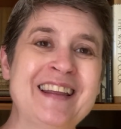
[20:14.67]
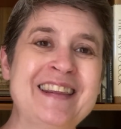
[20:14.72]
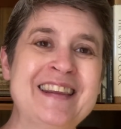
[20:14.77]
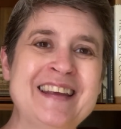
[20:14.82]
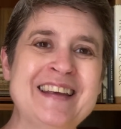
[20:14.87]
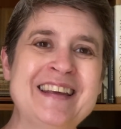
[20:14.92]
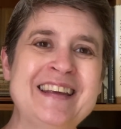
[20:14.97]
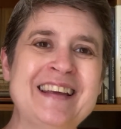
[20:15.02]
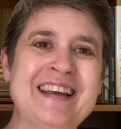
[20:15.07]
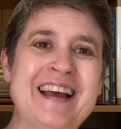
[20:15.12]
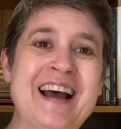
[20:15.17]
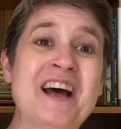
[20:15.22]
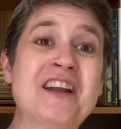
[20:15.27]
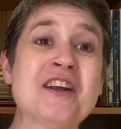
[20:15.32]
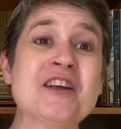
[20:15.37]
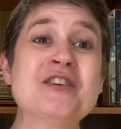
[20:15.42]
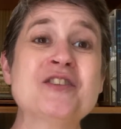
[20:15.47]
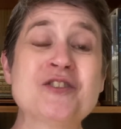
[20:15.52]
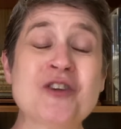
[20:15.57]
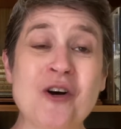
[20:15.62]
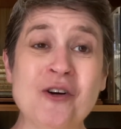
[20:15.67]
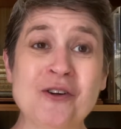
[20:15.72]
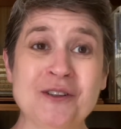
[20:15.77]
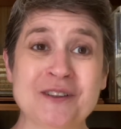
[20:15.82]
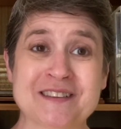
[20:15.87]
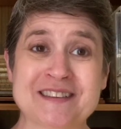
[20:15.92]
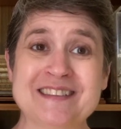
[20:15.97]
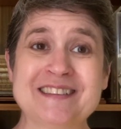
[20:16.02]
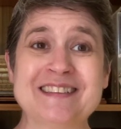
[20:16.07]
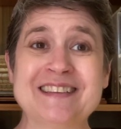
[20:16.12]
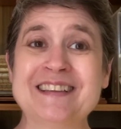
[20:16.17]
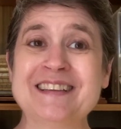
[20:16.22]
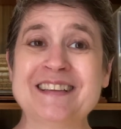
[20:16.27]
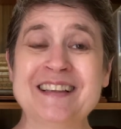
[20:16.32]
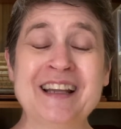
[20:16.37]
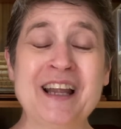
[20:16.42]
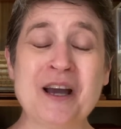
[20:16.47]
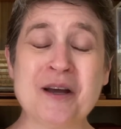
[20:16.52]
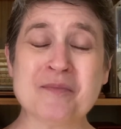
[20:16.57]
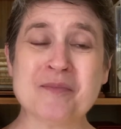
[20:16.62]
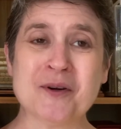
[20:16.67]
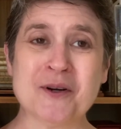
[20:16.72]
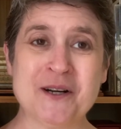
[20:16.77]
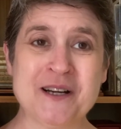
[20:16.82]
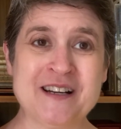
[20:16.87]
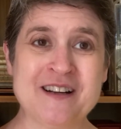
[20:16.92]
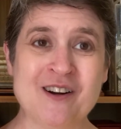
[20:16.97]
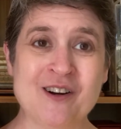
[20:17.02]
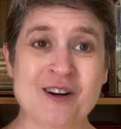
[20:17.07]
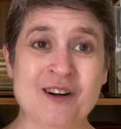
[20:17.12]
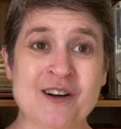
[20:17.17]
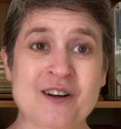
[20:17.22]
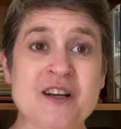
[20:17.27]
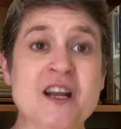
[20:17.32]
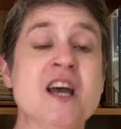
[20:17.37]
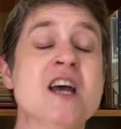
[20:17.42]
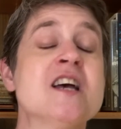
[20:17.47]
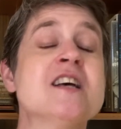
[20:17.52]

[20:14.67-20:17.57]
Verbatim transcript: the an adult library card